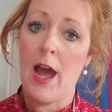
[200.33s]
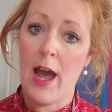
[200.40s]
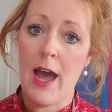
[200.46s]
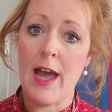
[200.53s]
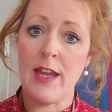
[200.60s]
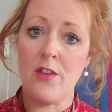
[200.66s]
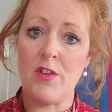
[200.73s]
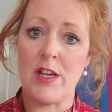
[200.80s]

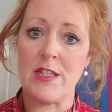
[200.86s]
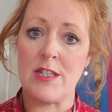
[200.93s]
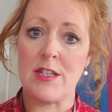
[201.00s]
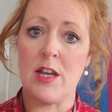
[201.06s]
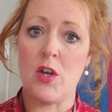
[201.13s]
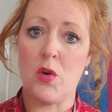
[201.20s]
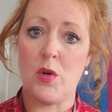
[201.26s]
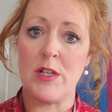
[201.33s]
high risk
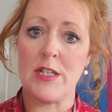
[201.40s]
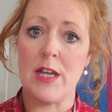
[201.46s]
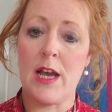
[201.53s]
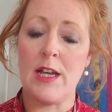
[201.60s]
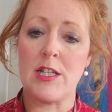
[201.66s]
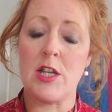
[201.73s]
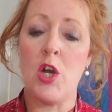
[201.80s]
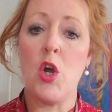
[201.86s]

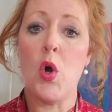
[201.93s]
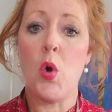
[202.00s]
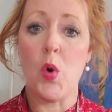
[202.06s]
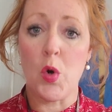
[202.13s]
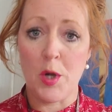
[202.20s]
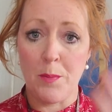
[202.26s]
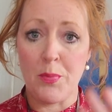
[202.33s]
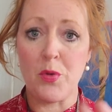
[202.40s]
contact
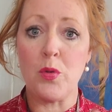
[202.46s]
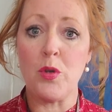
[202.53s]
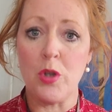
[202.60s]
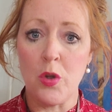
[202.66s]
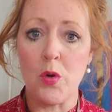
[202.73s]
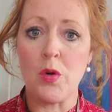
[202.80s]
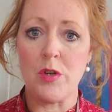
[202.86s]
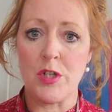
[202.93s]
or
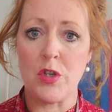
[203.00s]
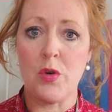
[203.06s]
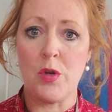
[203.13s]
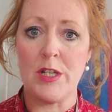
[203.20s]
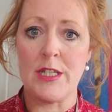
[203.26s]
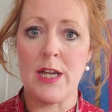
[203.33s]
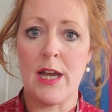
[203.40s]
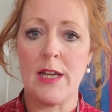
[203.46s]
prolonged
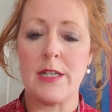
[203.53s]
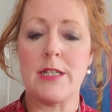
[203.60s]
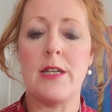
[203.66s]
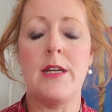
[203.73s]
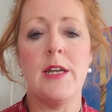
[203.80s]
contact.